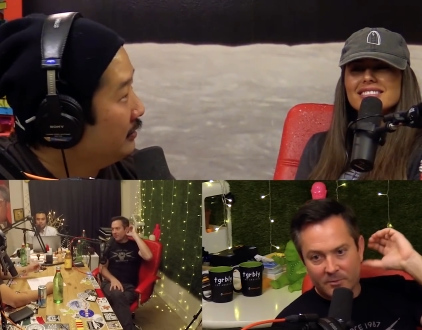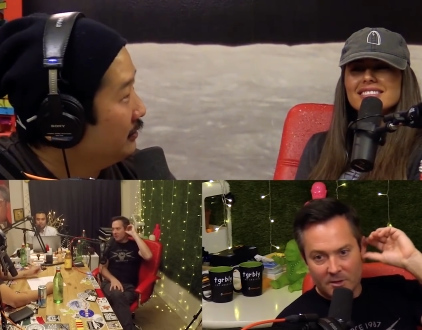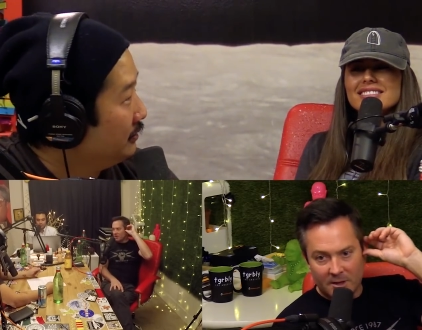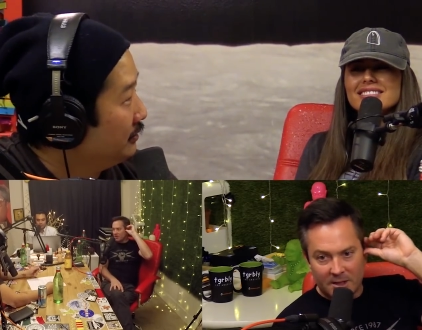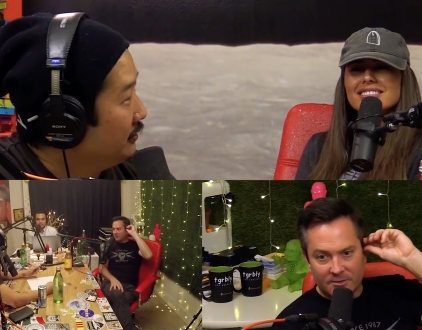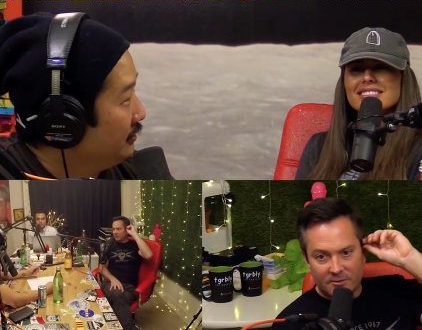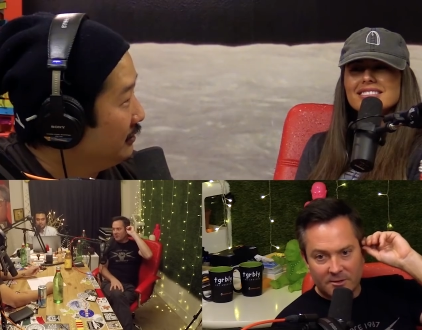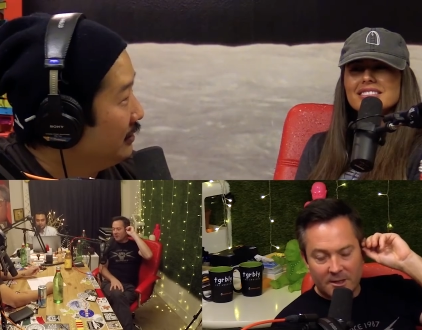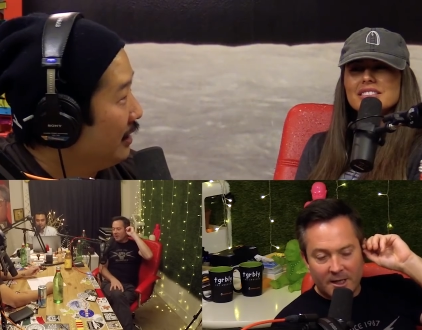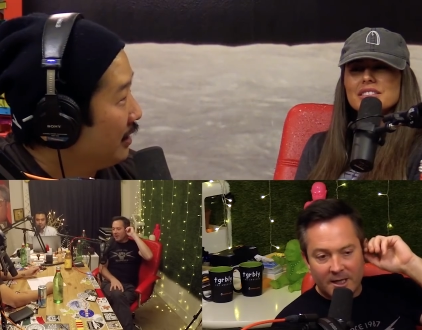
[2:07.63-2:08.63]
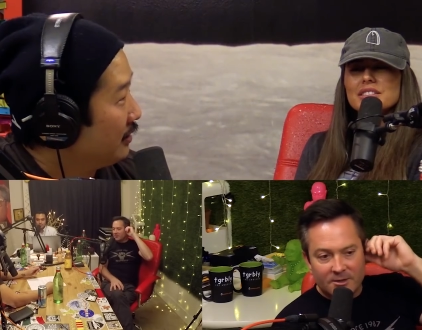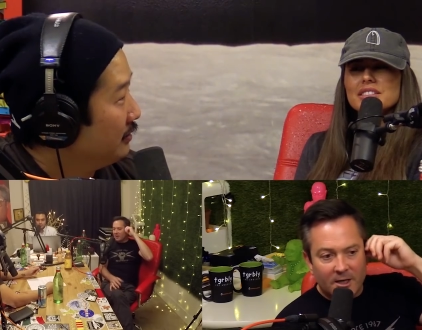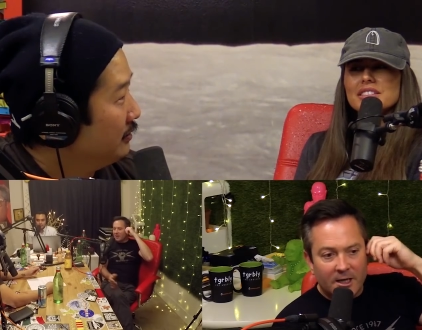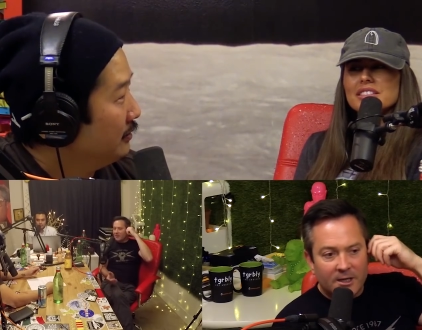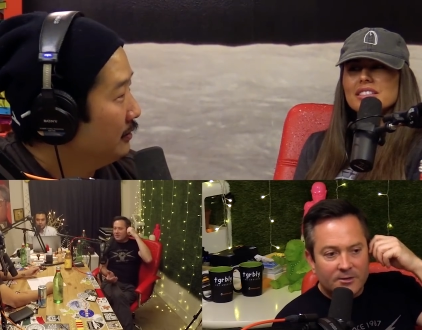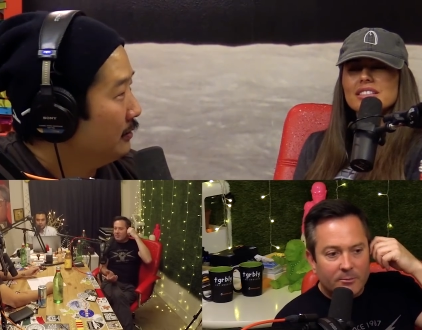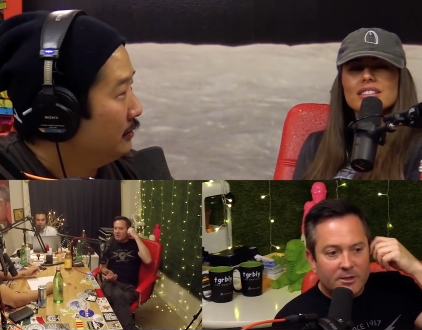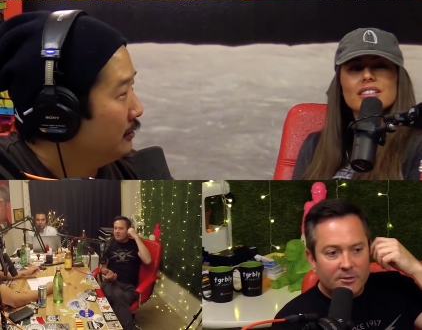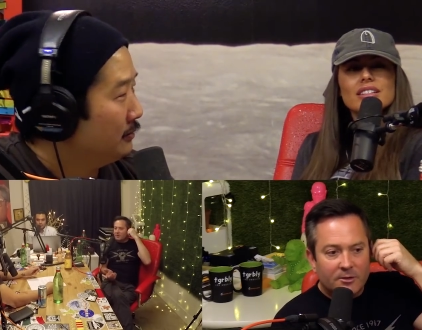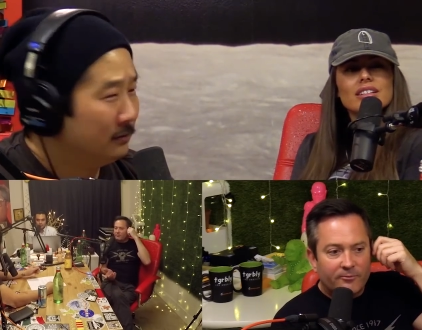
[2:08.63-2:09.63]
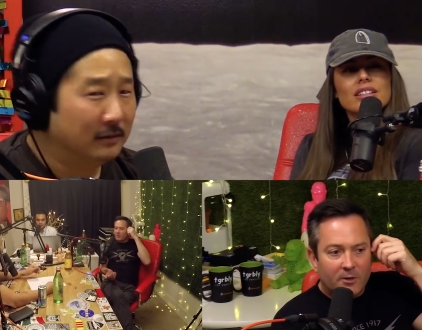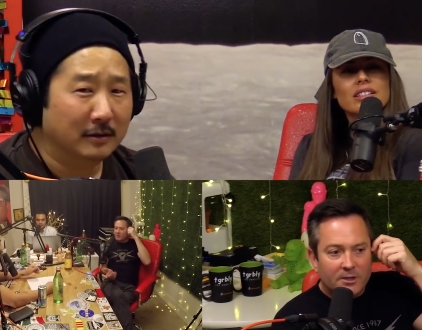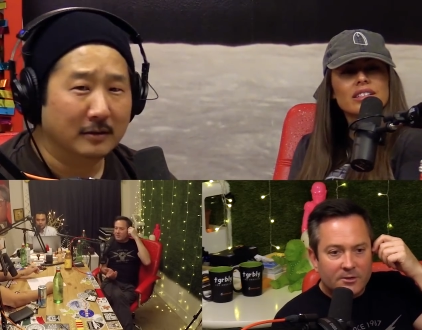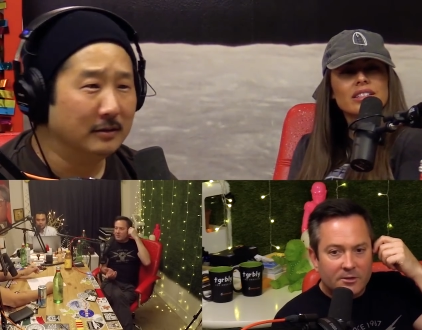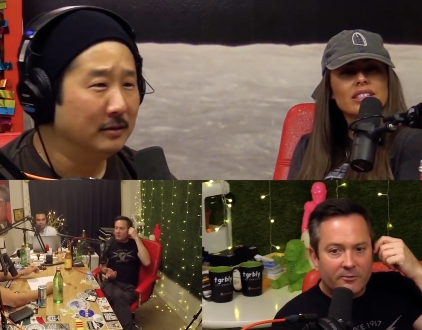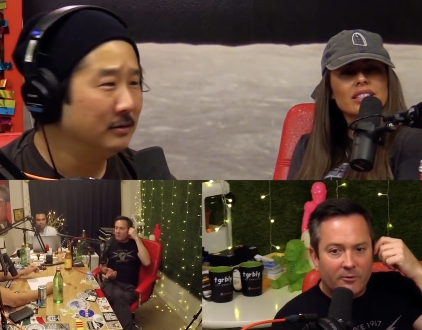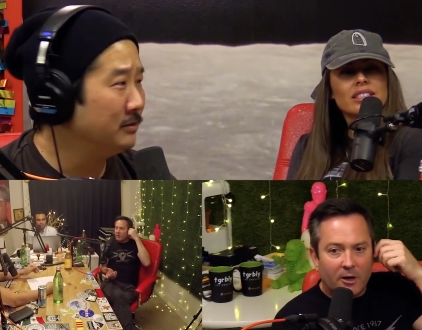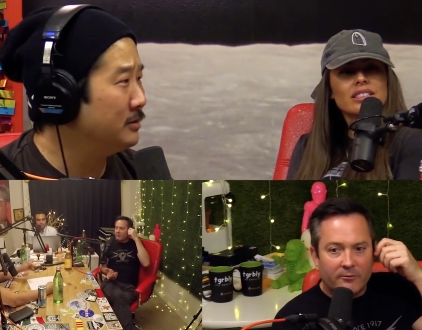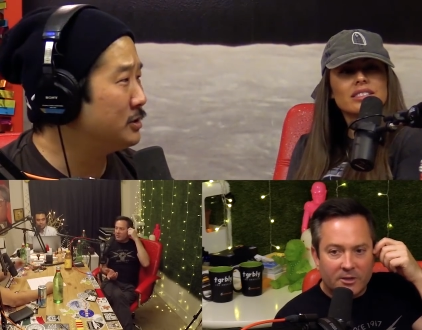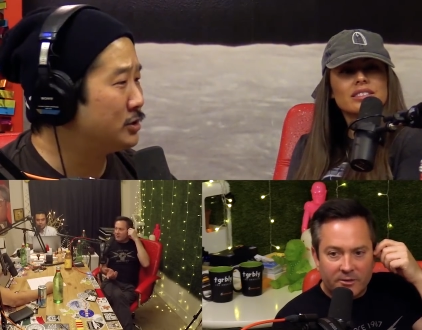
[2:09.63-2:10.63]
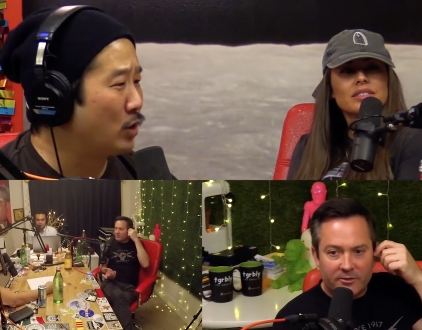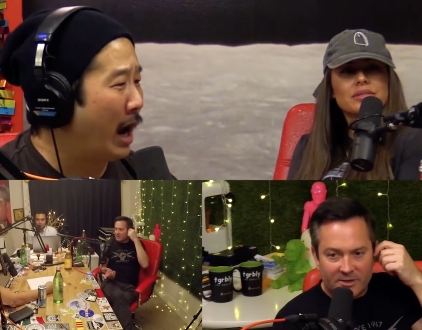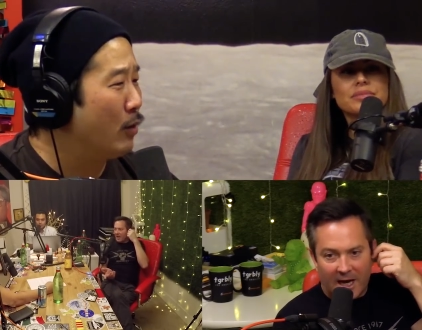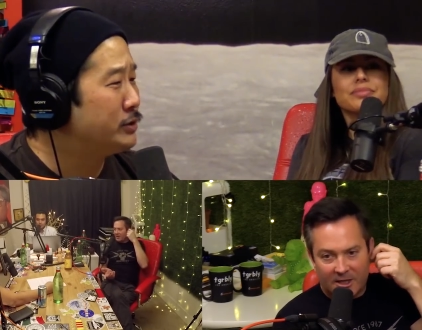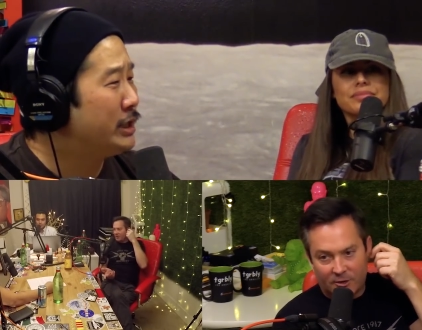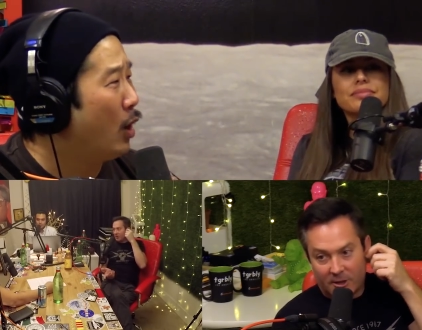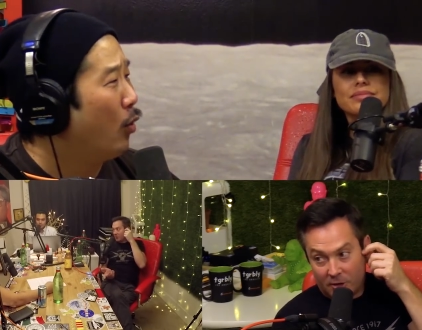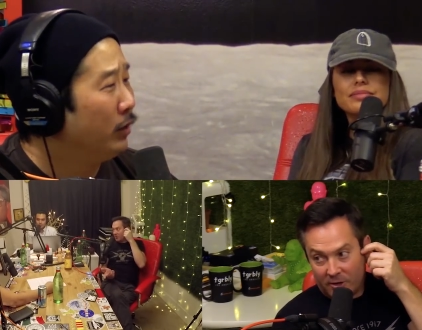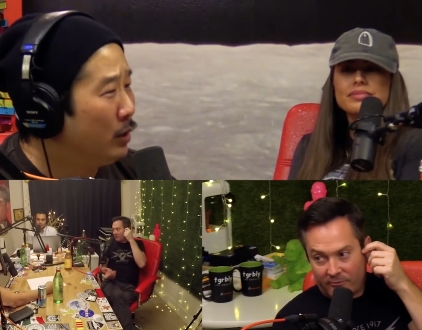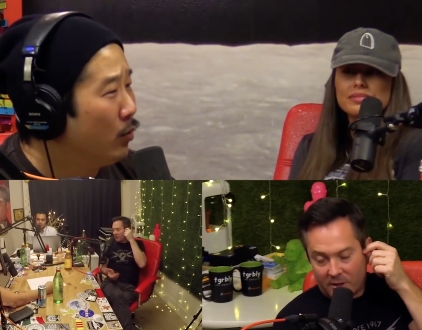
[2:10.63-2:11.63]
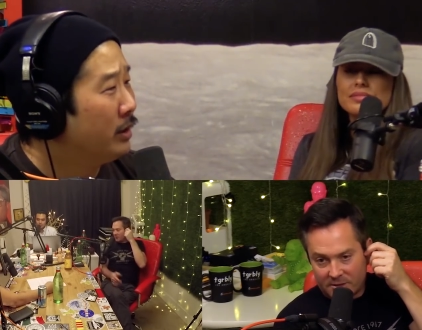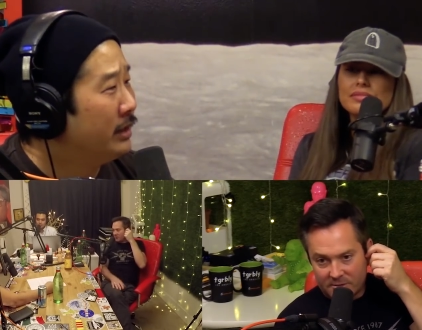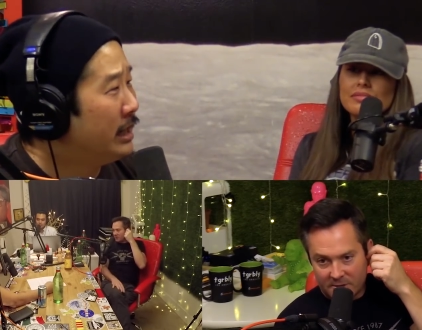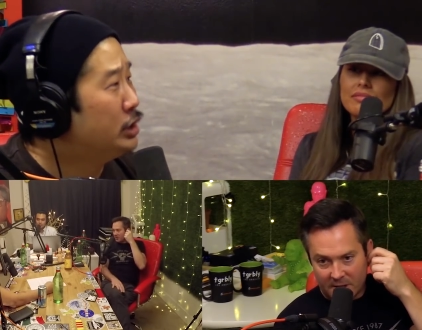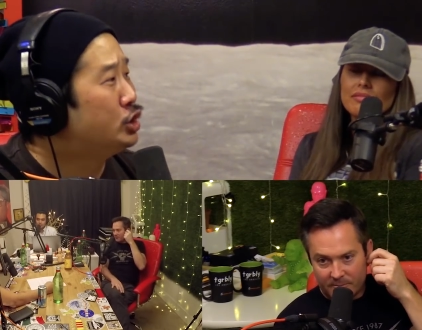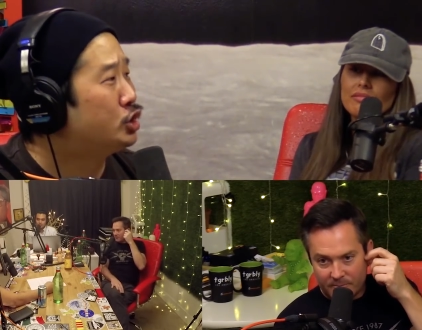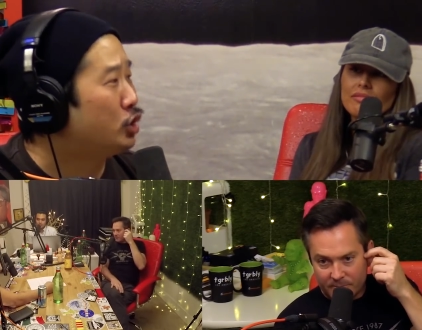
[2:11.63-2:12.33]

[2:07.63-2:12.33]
Speaker 1: It's good. It is. Yeah. It's like hey, something that's good for us is good for all of us. If so I was the only one in yeah.